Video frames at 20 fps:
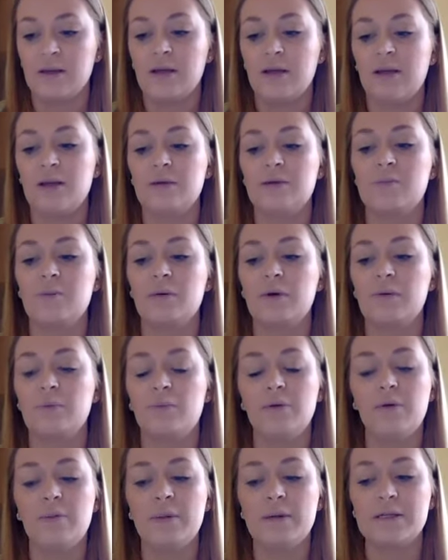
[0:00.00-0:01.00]
He was born in
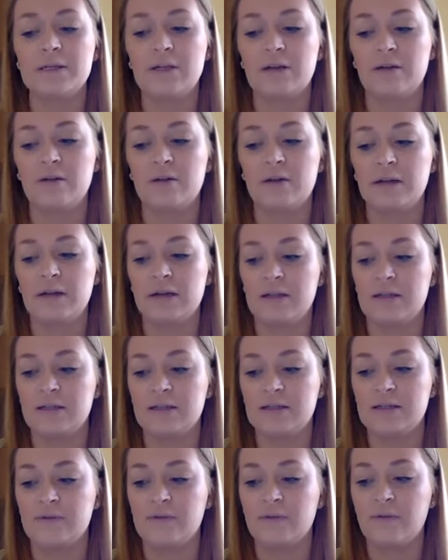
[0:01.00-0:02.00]
Budapest, Hungary in
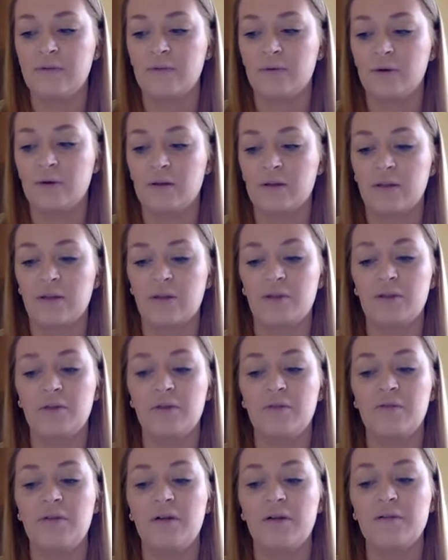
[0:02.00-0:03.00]
1874, the third
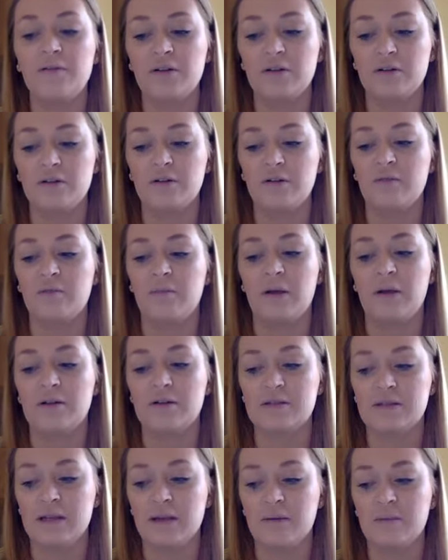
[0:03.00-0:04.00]
of 5 children of Mayor
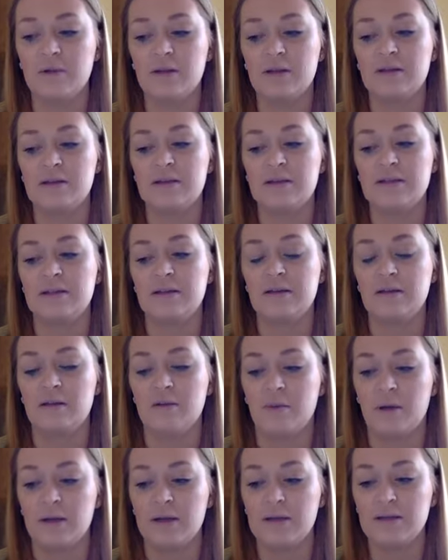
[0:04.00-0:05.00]
Samuel and Cecilia
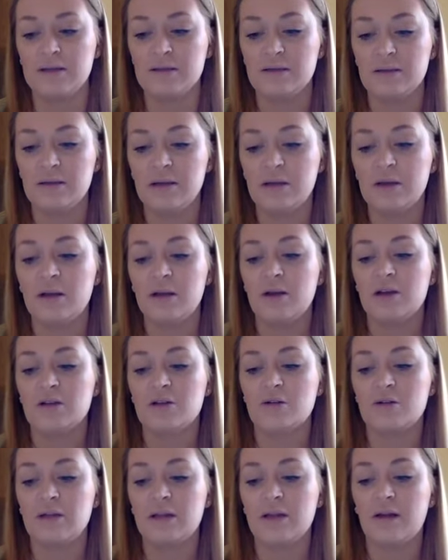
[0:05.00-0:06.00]
Weiss.
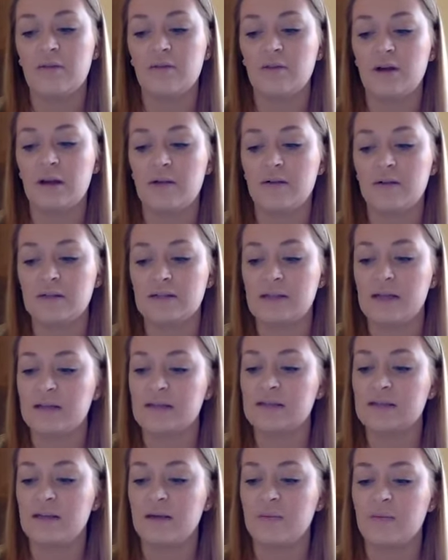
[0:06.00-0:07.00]
Shortly after Eirik's
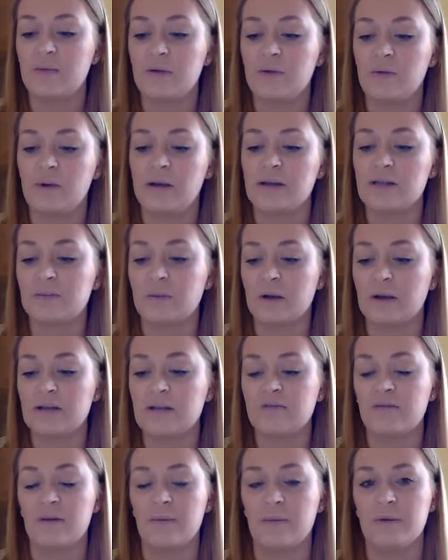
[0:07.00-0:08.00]
death, Samuel Weiss brought
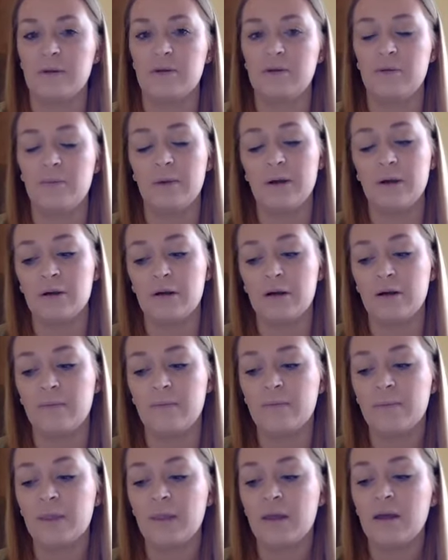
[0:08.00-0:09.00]
his family to America.
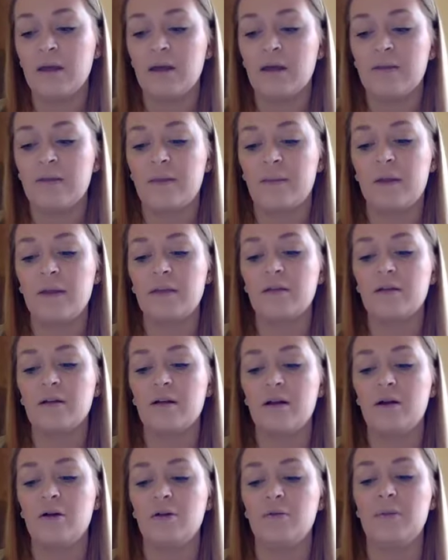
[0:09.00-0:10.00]
They made their
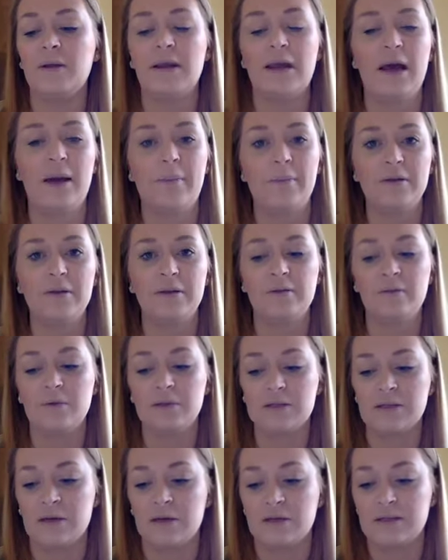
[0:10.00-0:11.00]
home in Appleton,
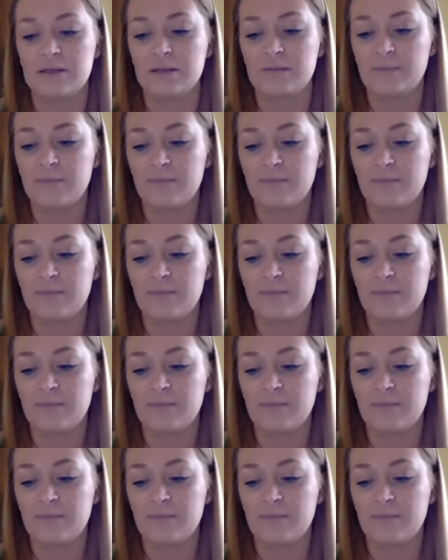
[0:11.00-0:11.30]
Wisconsin.